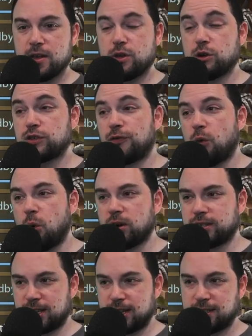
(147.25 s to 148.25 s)
Those
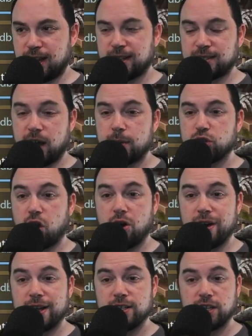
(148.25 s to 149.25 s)
4 city-state types
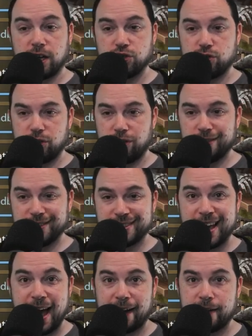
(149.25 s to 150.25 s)
are industrial,
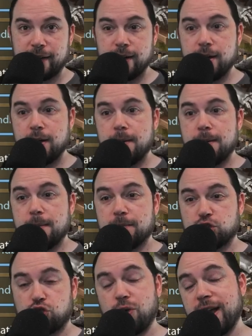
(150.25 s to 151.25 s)
tech,
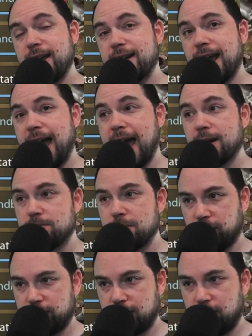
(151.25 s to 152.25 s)
trade, and
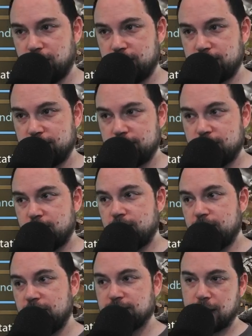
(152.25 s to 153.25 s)
military.
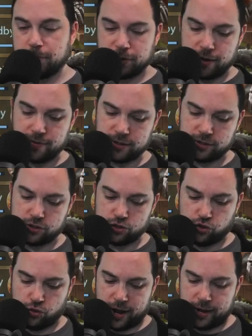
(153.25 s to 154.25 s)
This, I believe, is
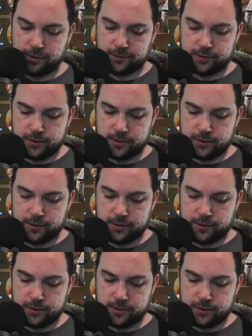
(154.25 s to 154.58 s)
trade.